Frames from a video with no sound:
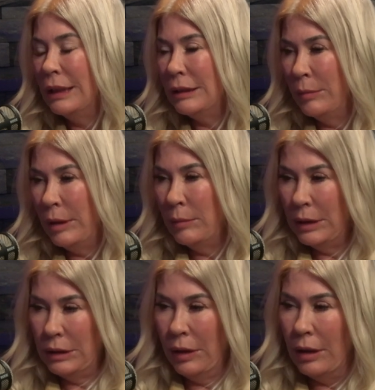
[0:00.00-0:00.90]
sometimes
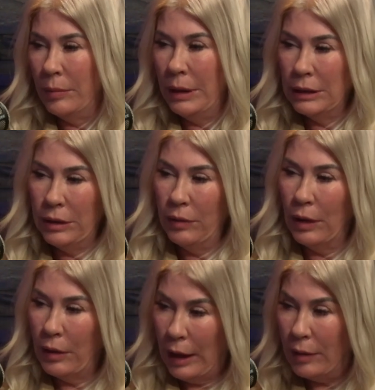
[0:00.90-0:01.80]
it's hard because you
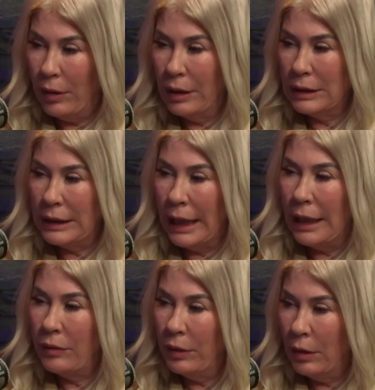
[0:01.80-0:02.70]
have all the
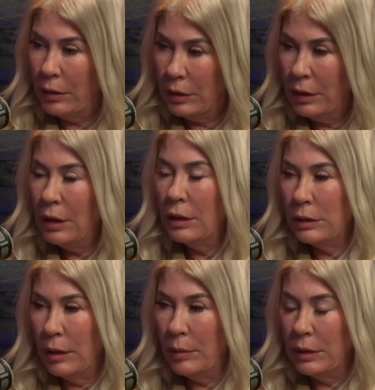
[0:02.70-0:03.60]
staff and all the
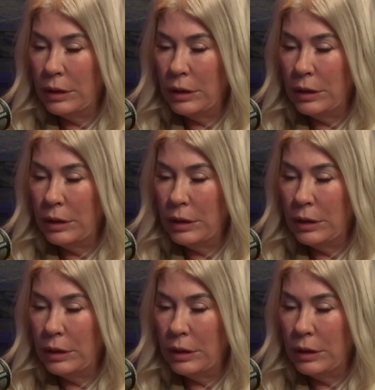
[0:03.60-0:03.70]
trouble.